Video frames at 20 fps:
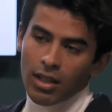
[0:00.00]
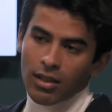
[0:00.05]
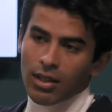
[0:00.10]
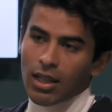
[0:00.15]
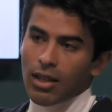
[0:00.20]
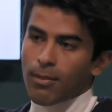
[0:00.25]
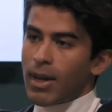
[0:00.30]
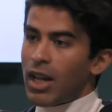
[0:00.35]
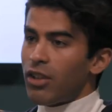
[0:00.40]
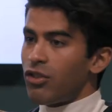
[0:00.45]

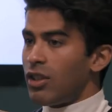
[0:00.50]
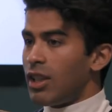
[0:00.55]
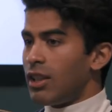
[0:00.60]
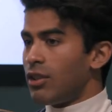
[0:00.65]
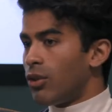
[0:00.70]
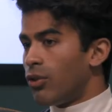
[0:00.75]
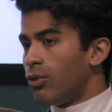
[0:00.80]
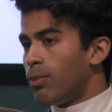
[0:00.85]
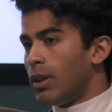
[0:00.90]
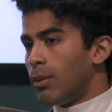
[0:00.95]
into
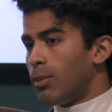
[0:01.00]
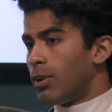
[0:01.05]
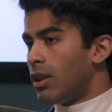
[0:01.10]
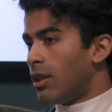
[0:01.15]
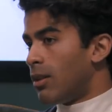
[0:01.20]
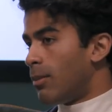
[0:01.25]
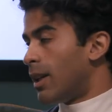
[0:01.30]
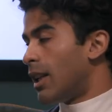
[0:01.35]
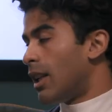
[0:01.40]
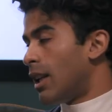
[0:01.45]
imagining those people
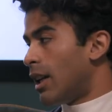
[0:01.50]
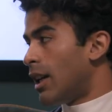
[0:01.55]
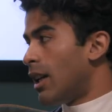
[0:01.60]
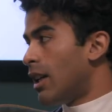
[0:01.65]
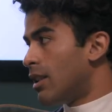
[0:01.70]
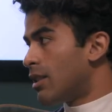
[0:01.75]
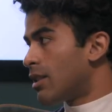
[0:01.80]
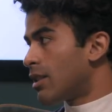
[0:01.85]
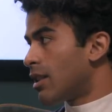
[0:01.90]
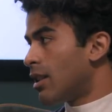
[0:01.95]
in a better
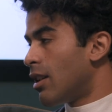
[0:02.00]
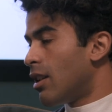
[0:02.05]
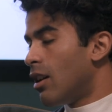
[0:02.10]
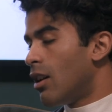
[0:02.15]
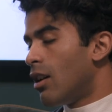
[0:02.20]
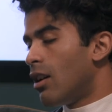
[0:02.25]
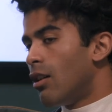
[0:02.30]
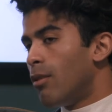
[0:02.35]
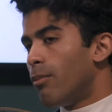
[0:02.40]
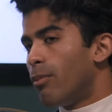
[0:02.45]
light.
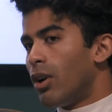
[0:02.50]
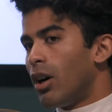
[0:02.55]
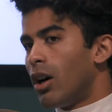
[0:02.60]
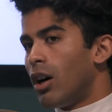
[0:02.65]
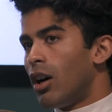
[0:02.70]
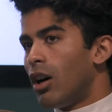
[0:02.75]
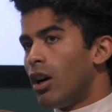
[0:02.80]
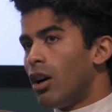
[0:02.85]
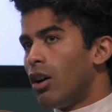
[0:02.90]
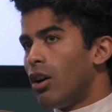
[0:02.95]

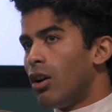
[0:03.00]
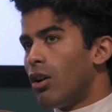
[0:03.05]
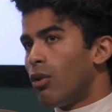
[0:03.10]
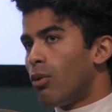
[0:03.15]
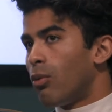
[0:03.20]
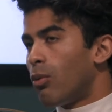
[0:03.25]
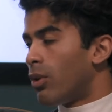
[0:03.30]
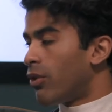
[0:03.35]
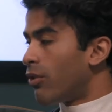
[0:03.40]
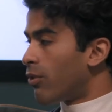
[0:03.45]
But
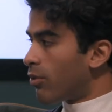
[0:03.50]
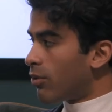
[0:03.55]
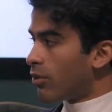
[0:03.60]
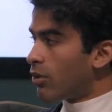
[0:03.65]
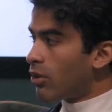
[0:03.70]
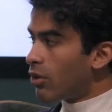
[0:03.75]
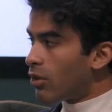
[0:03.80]
what's